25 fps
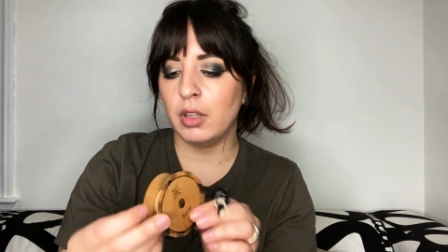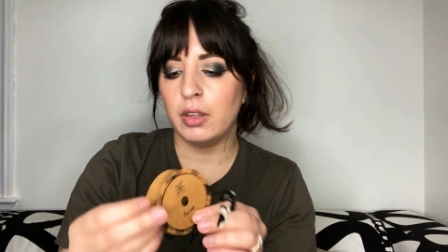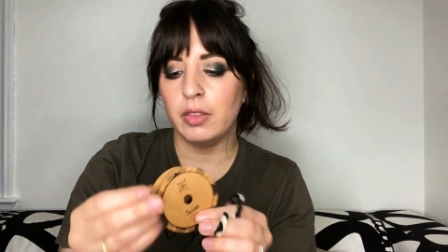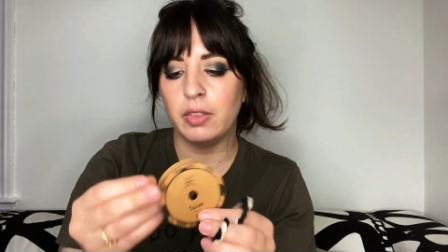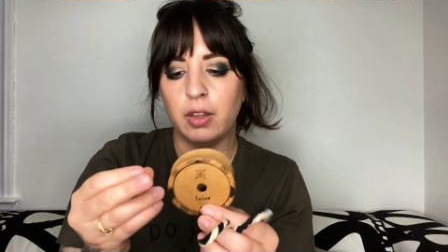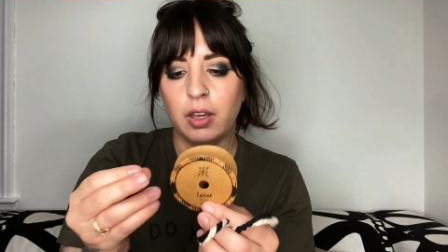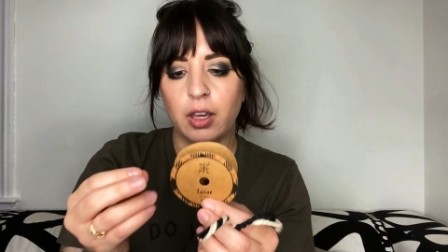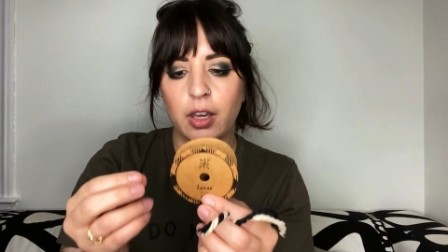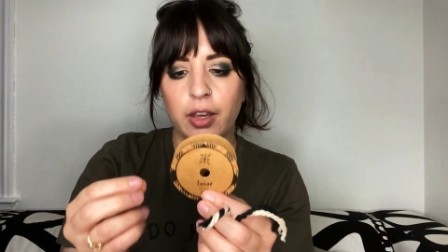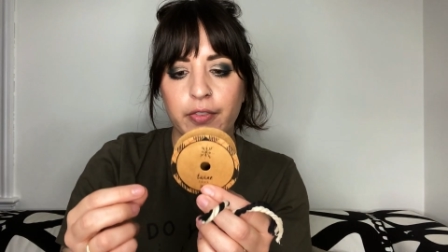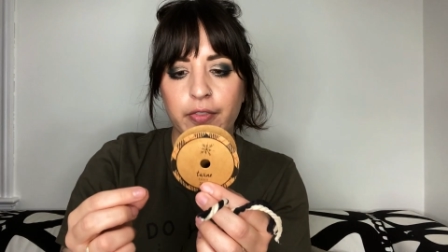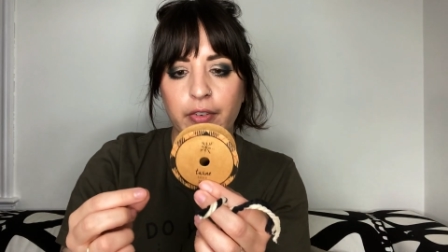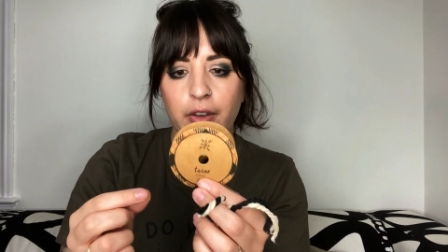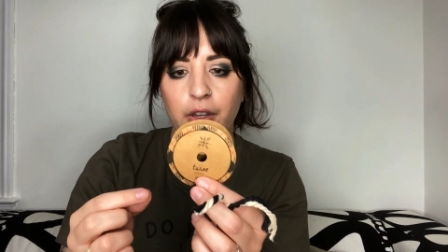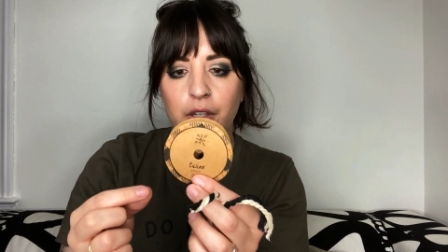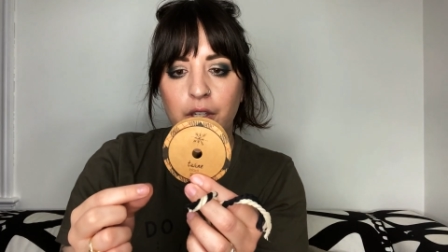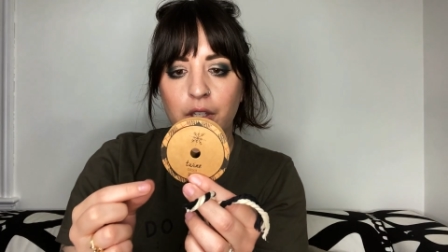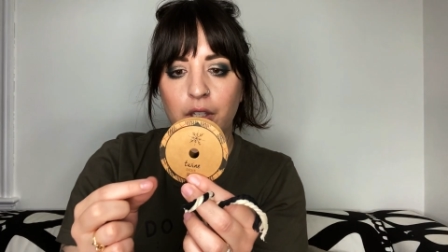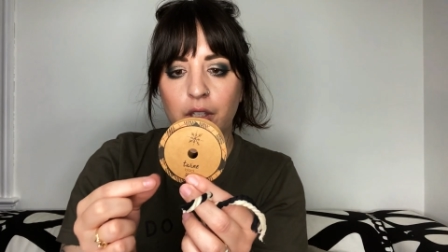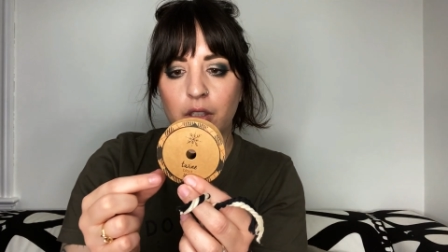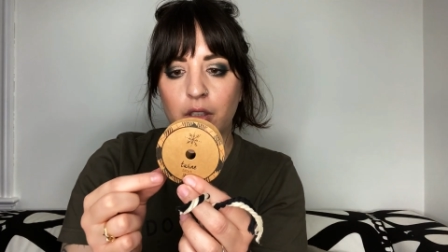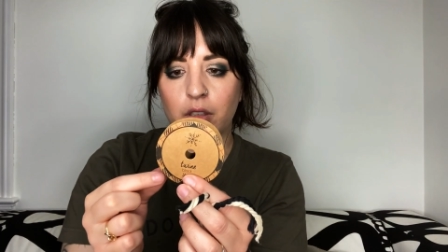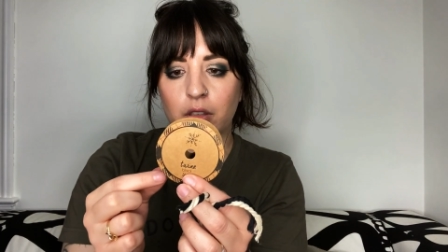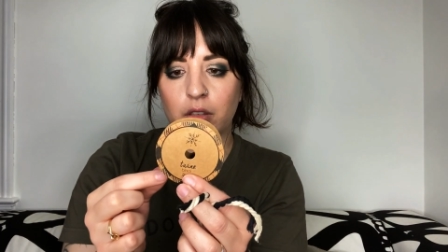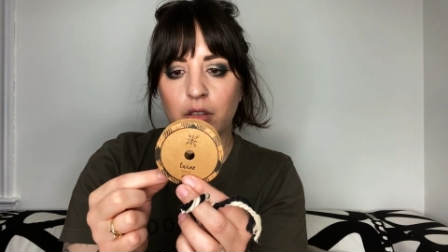think I found
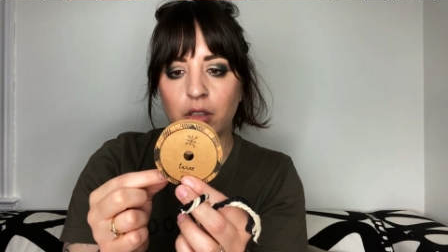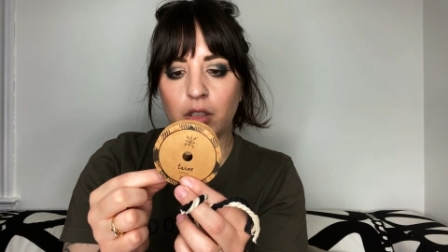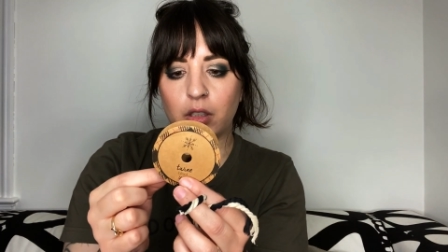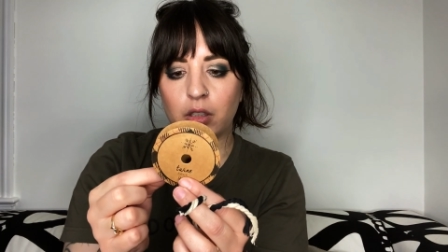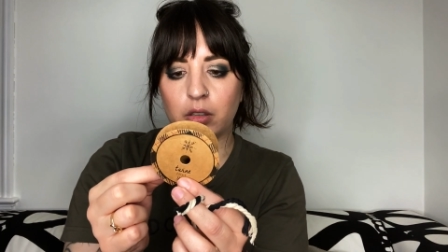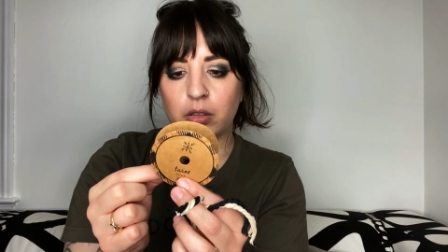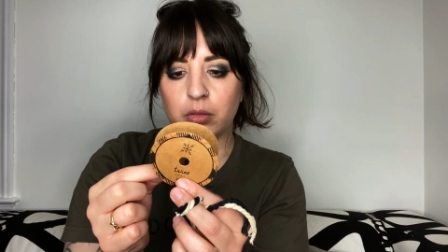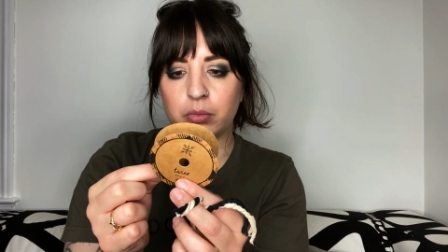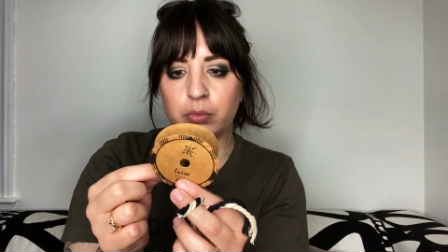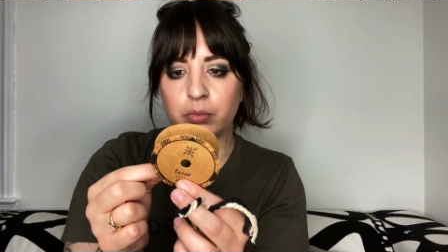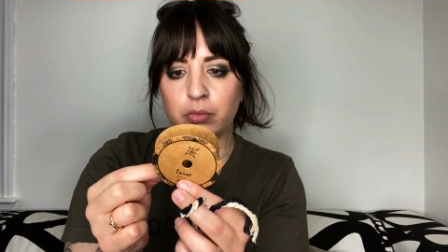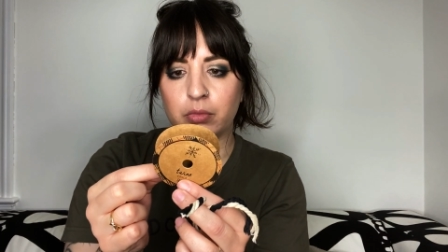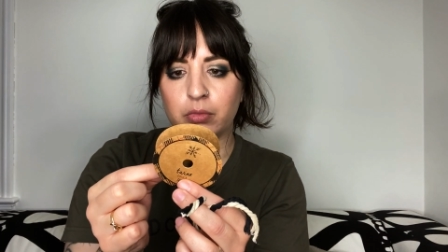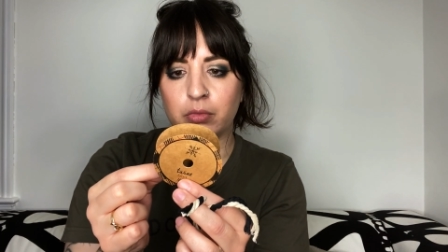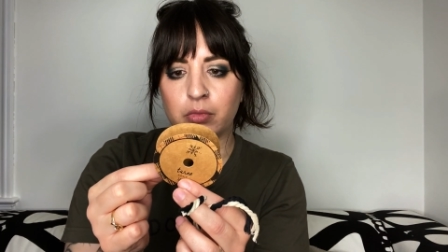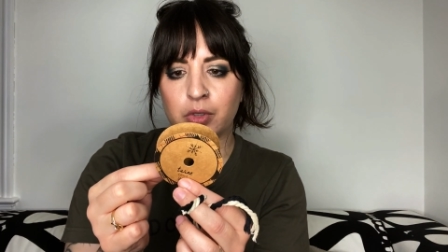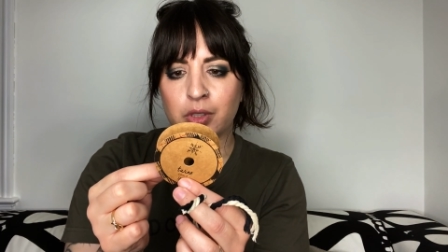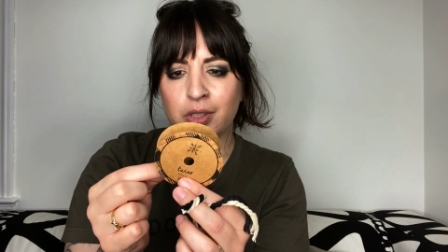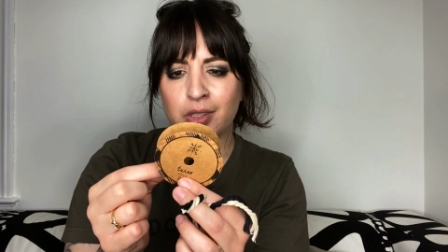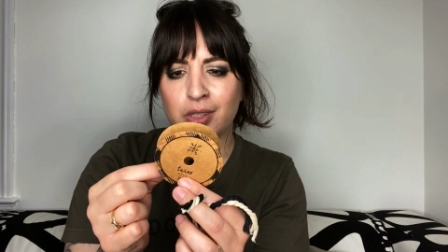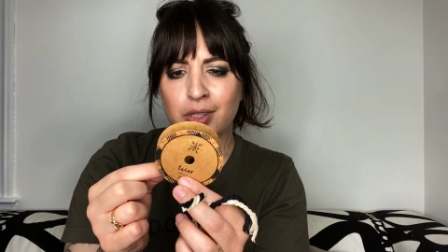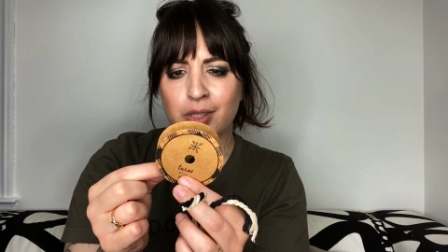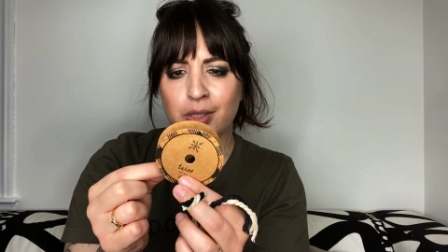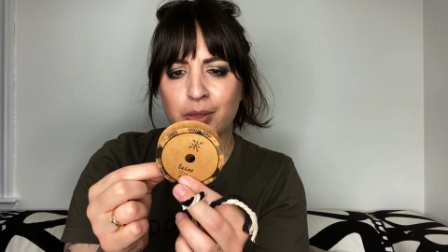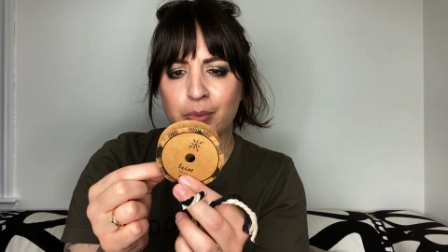it,
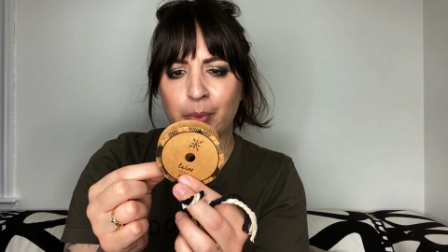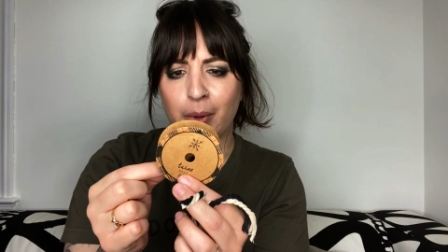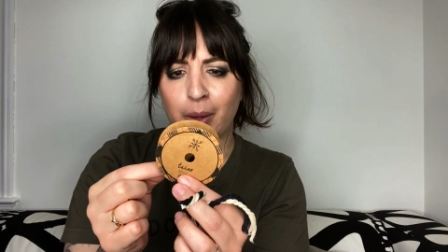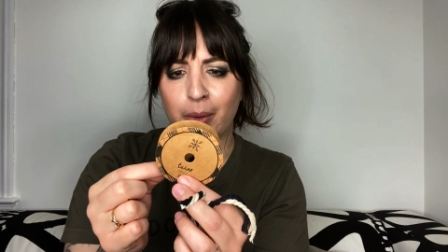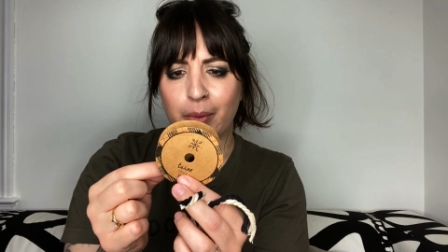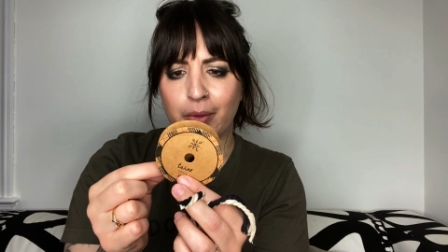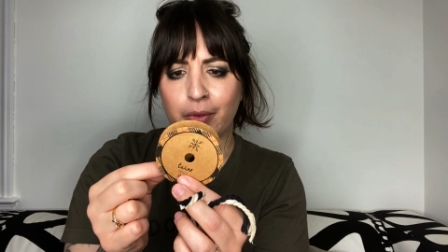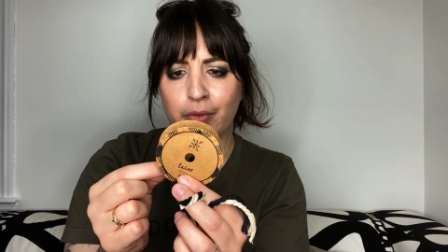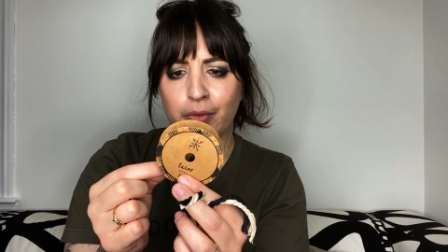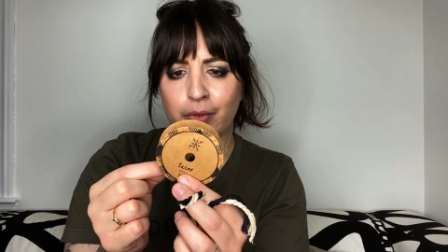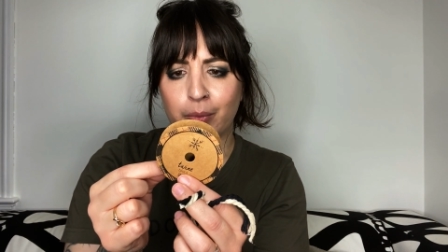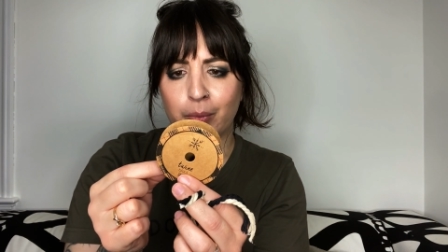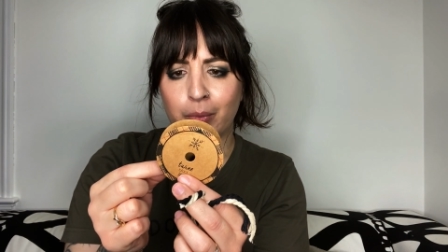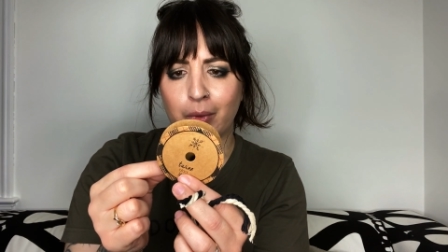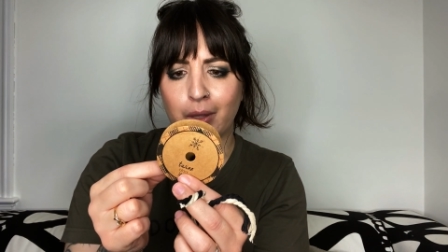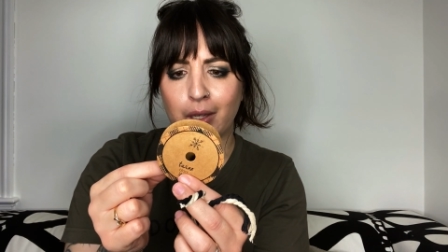this is probably from